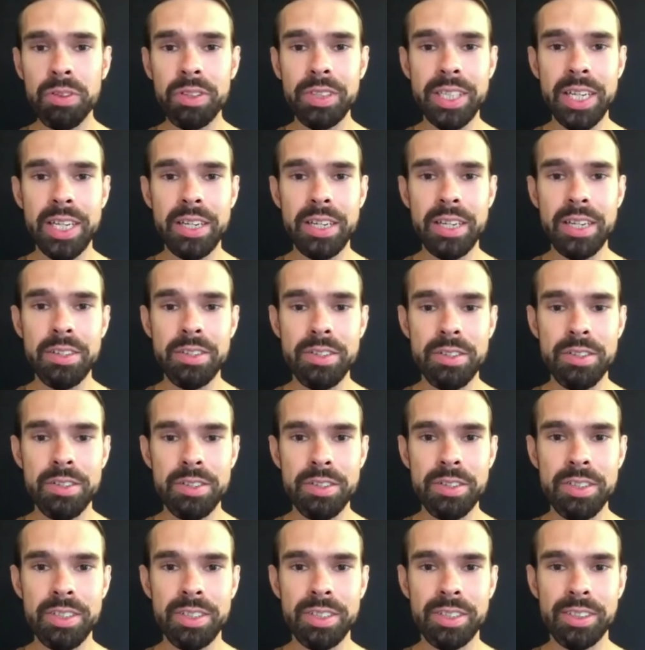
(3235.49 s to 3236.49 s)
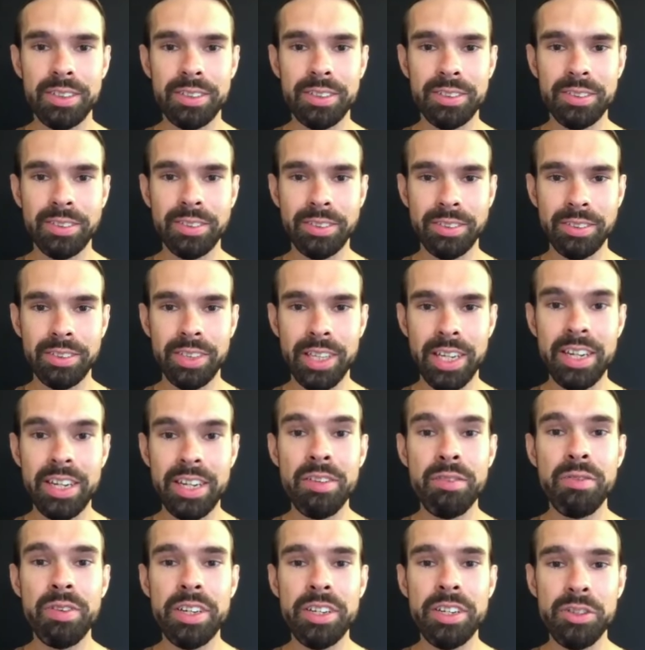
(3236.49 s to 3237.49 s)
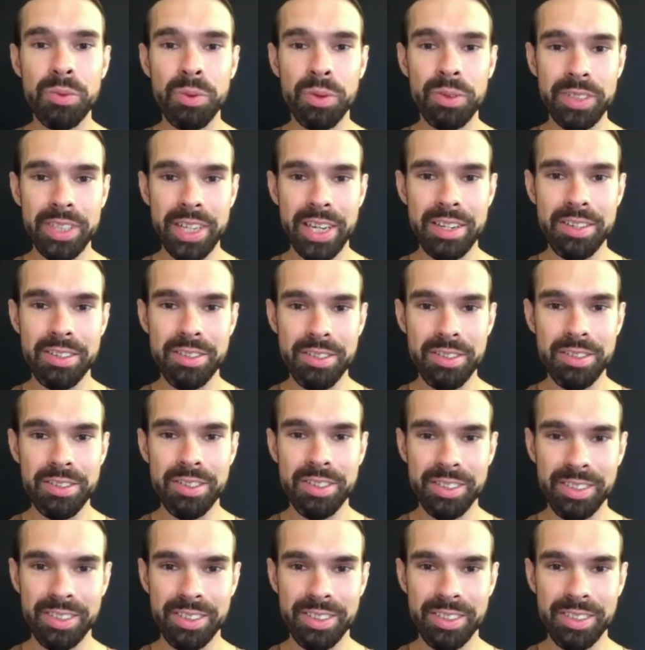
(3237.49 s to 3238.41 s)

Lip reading: dancers, individual dancers.